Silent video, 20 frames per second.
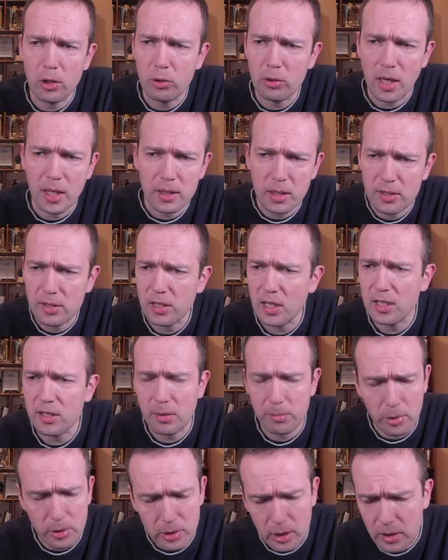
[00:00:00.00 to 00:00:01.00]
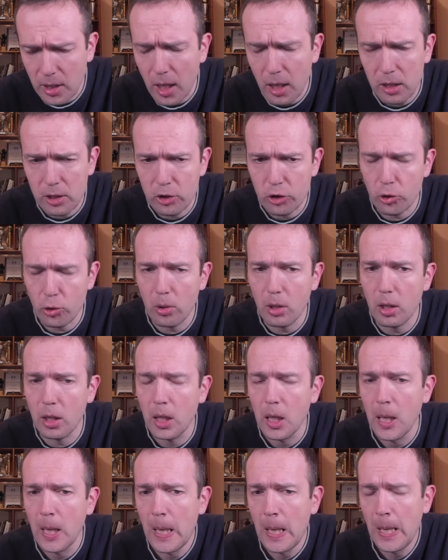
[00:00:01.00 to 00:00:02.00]
United States. I'm not entirely
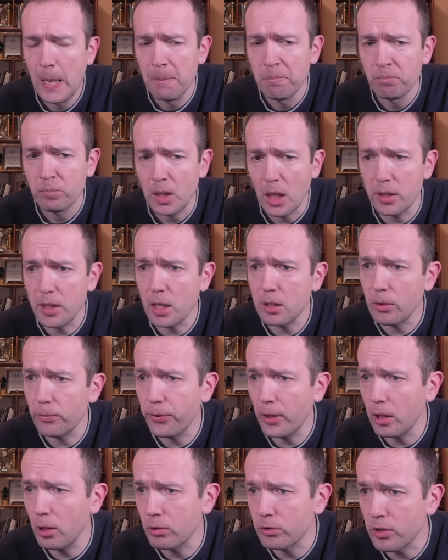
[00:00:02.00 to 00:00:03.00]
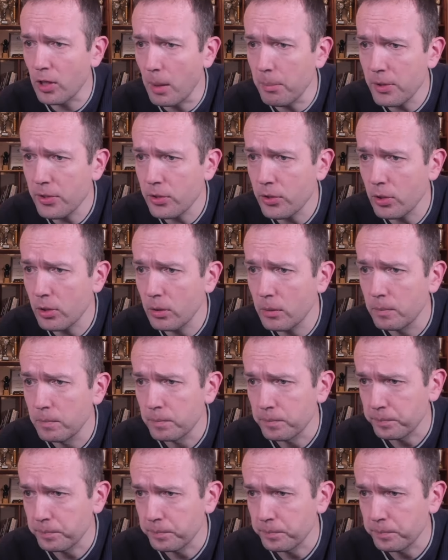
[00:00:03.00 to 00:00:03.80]
sure. Another fellow grandmaster.